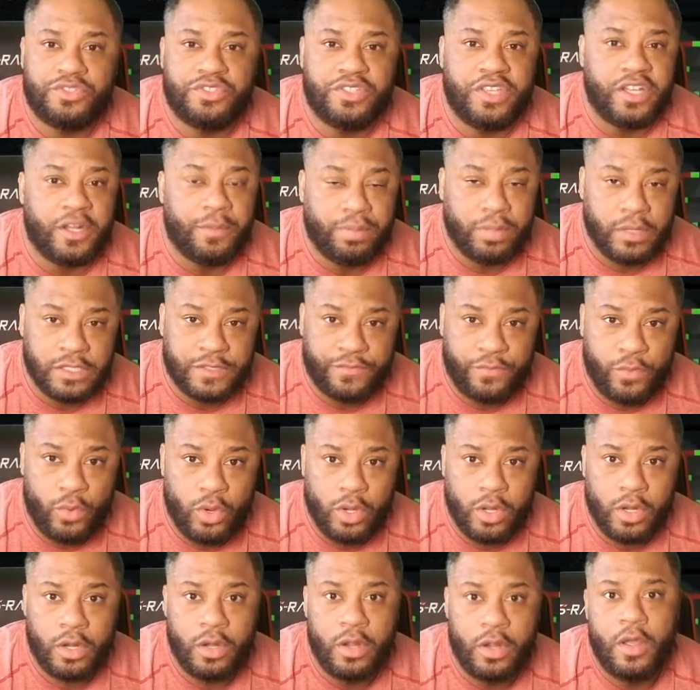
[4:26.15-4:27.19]
You get a
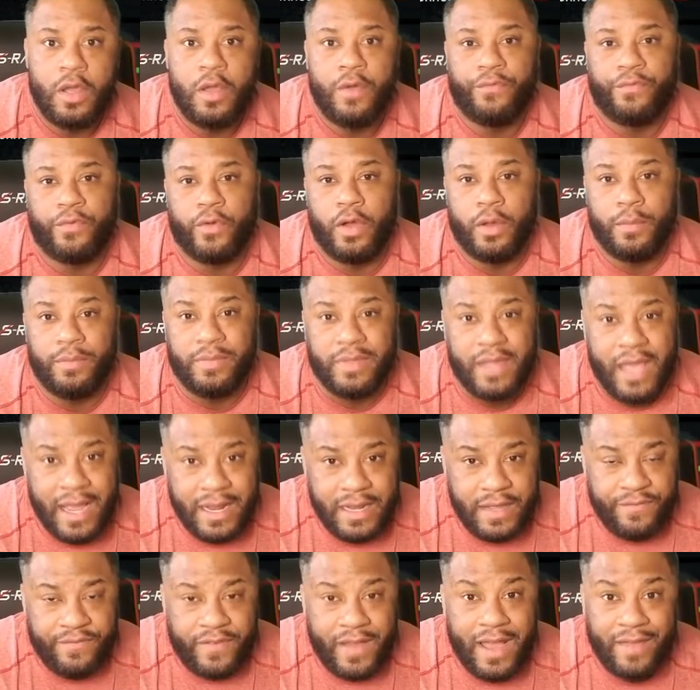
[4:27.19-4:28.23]
+4 from
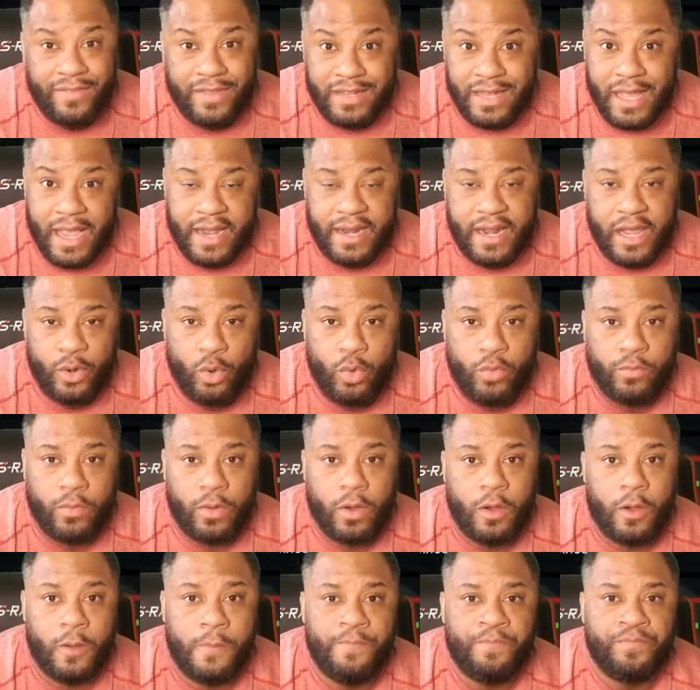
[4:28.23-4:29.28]
95 to 99
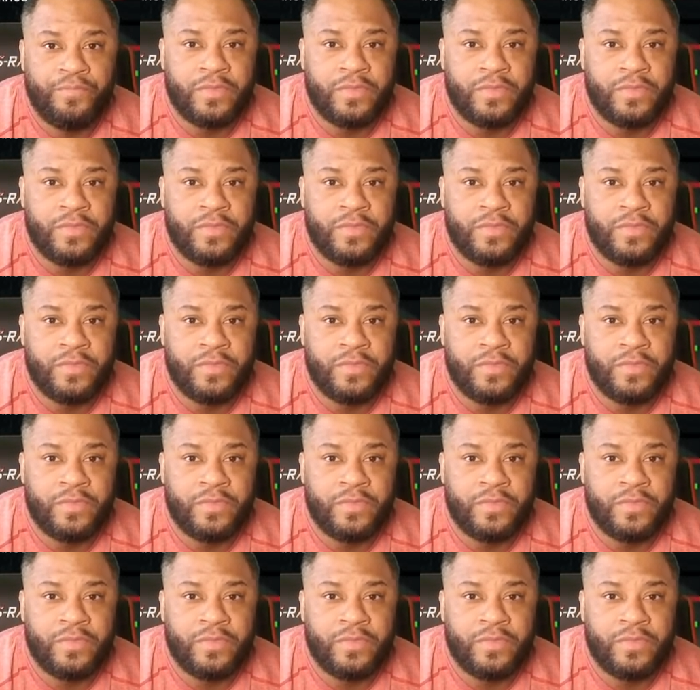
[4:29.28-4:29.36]
overall.